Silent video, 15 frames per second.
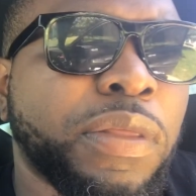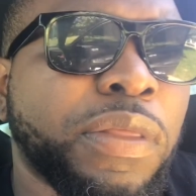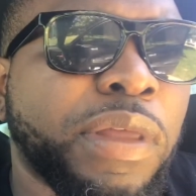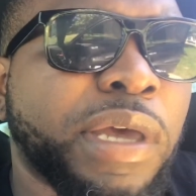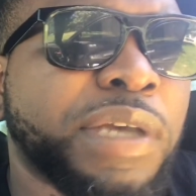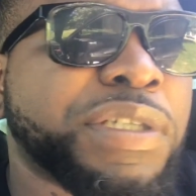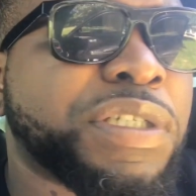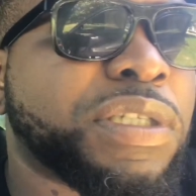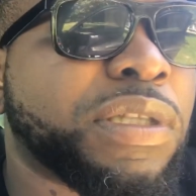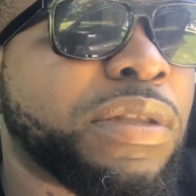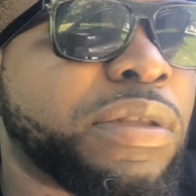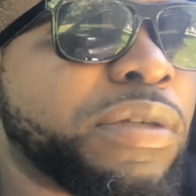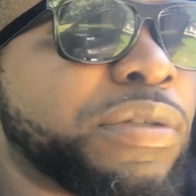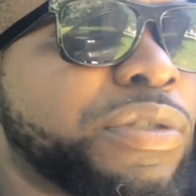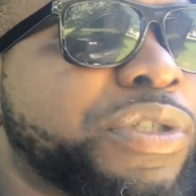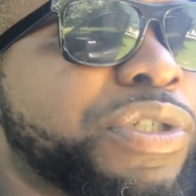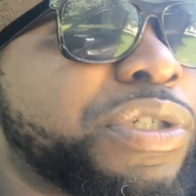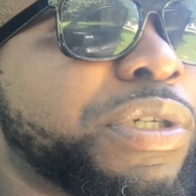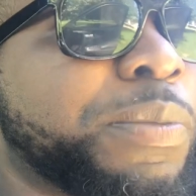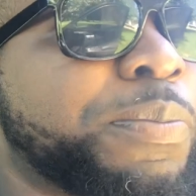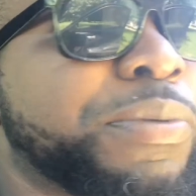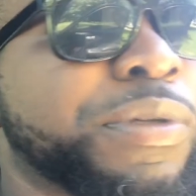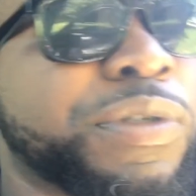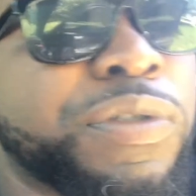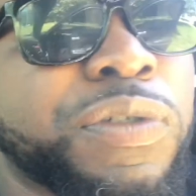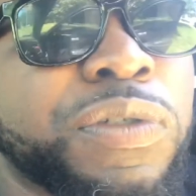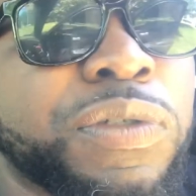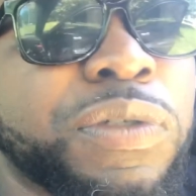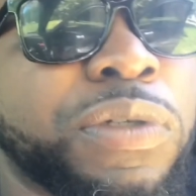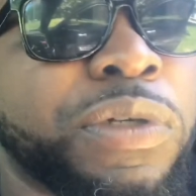That's the
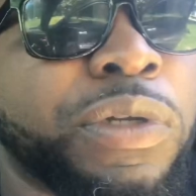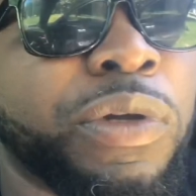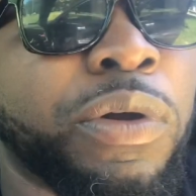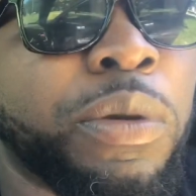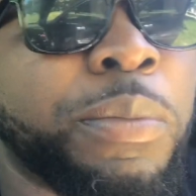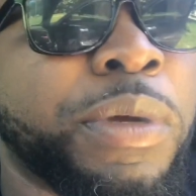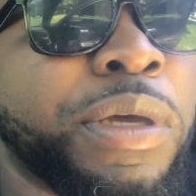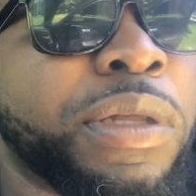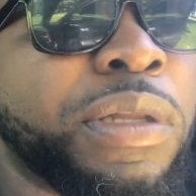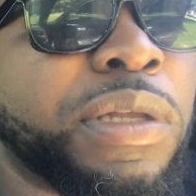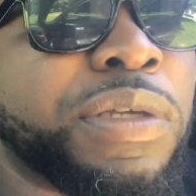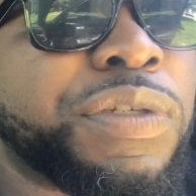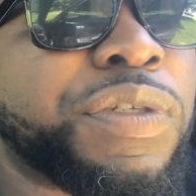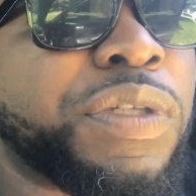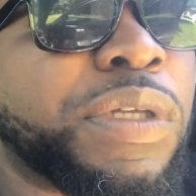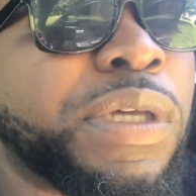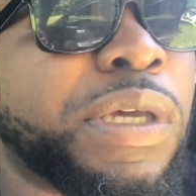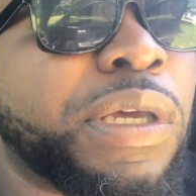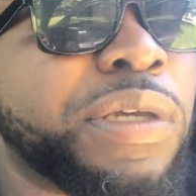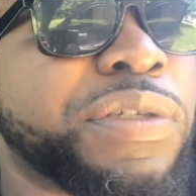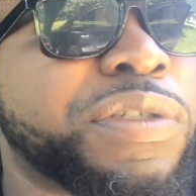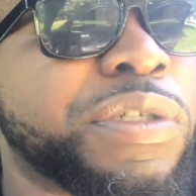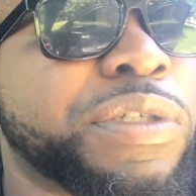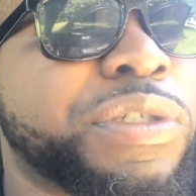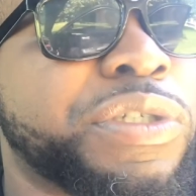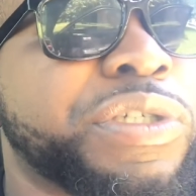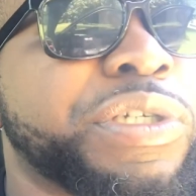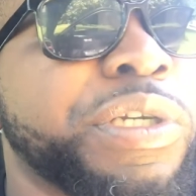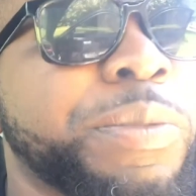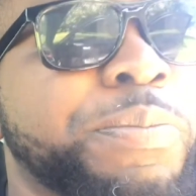cheapest, you know what I mean? It's the
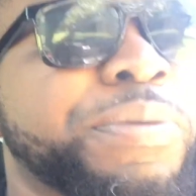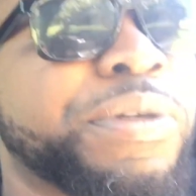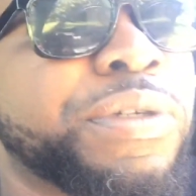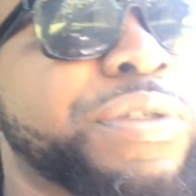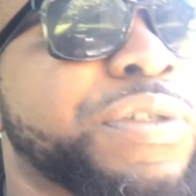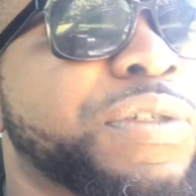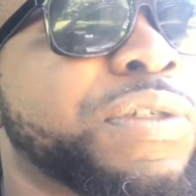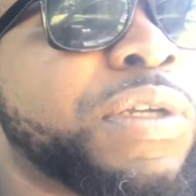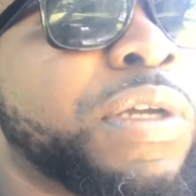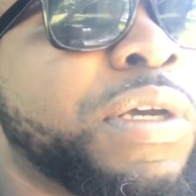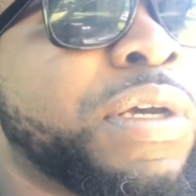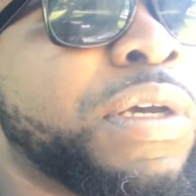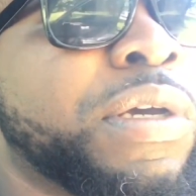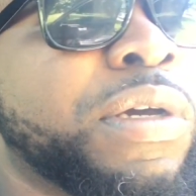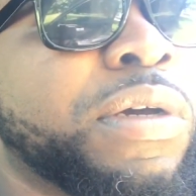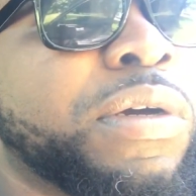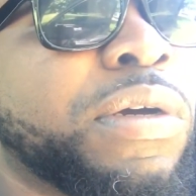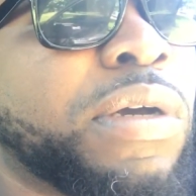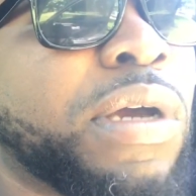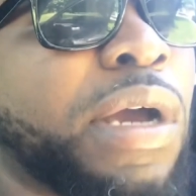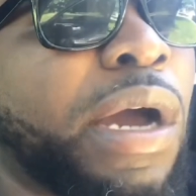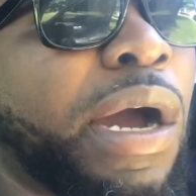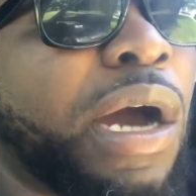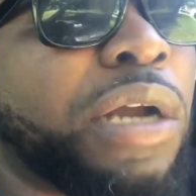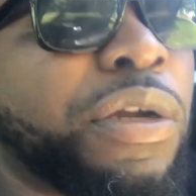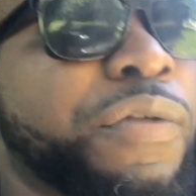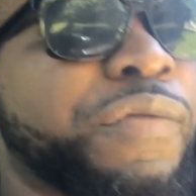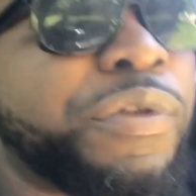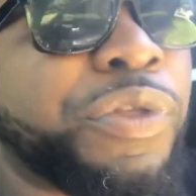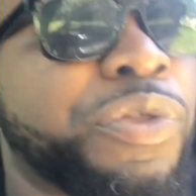cheapest out
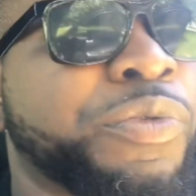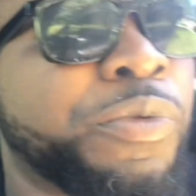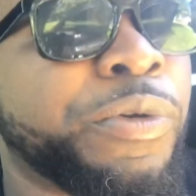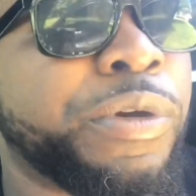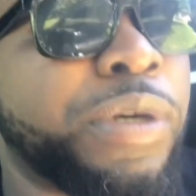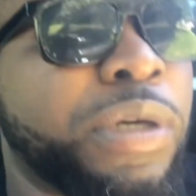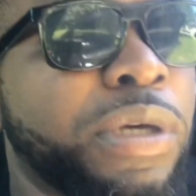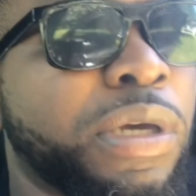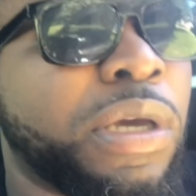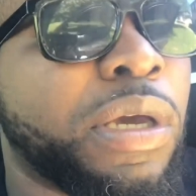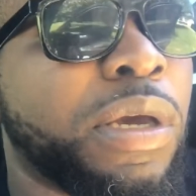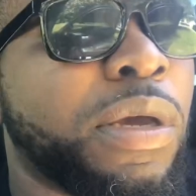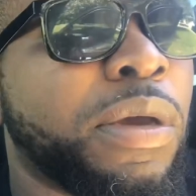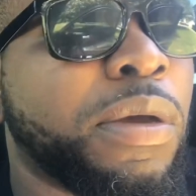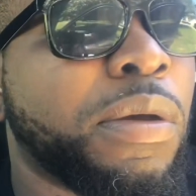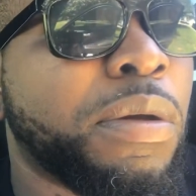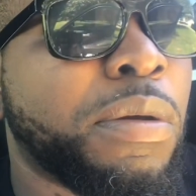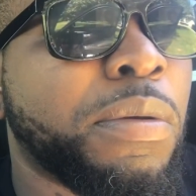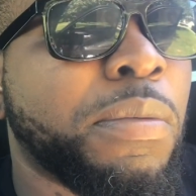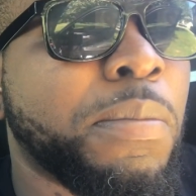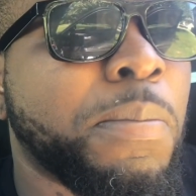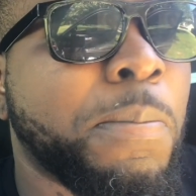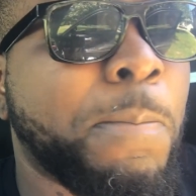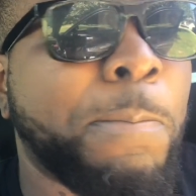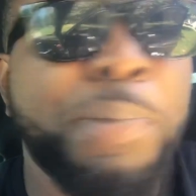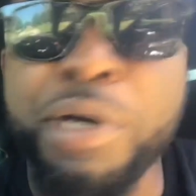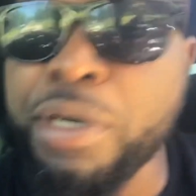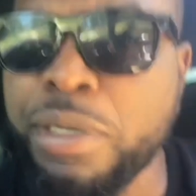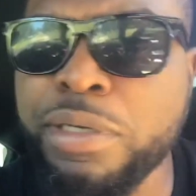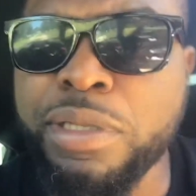of the three,
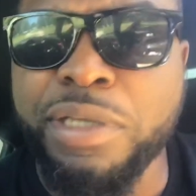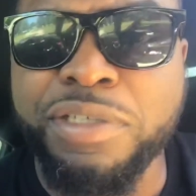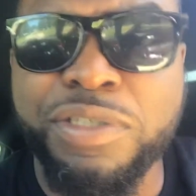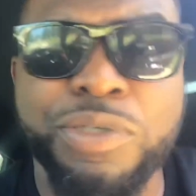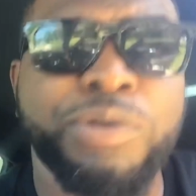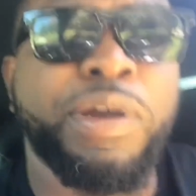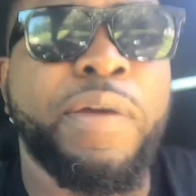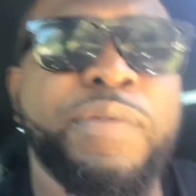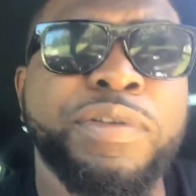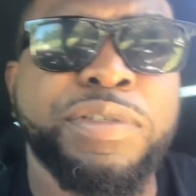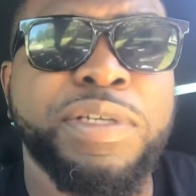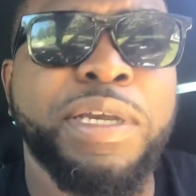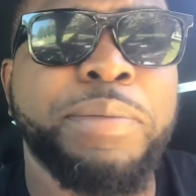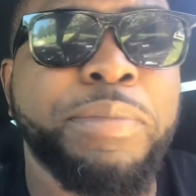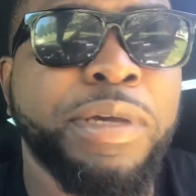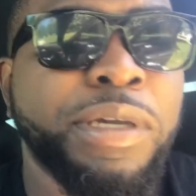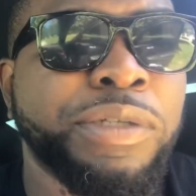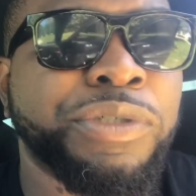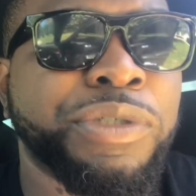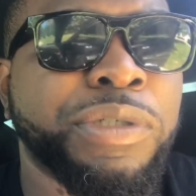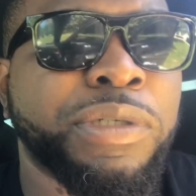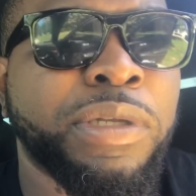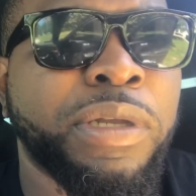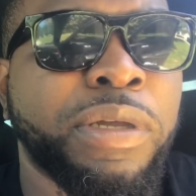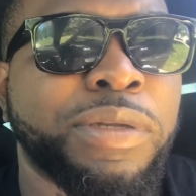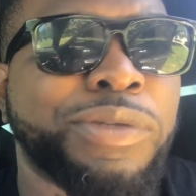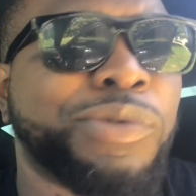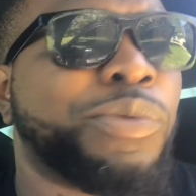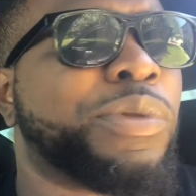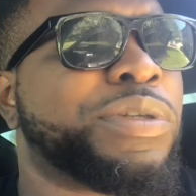but they still have the same engine,
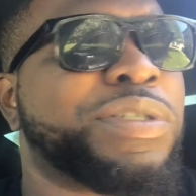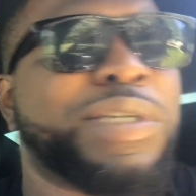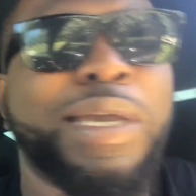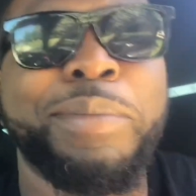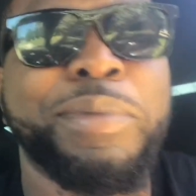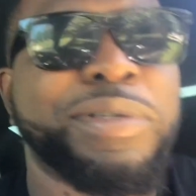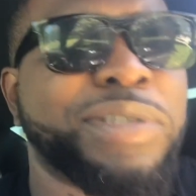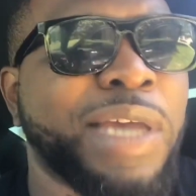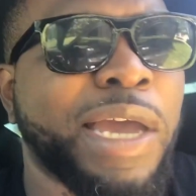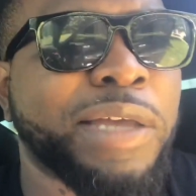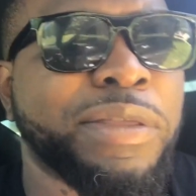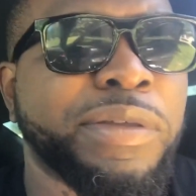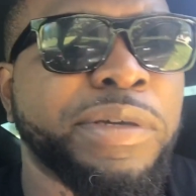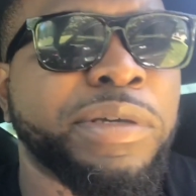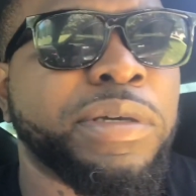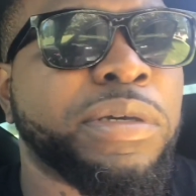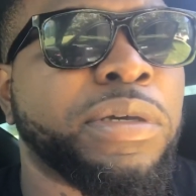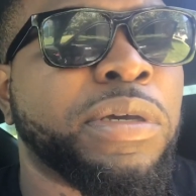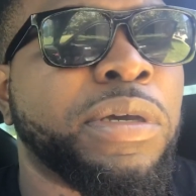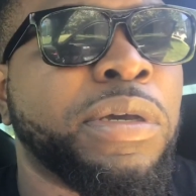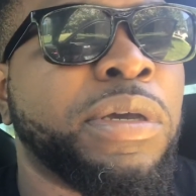do the same exact thing.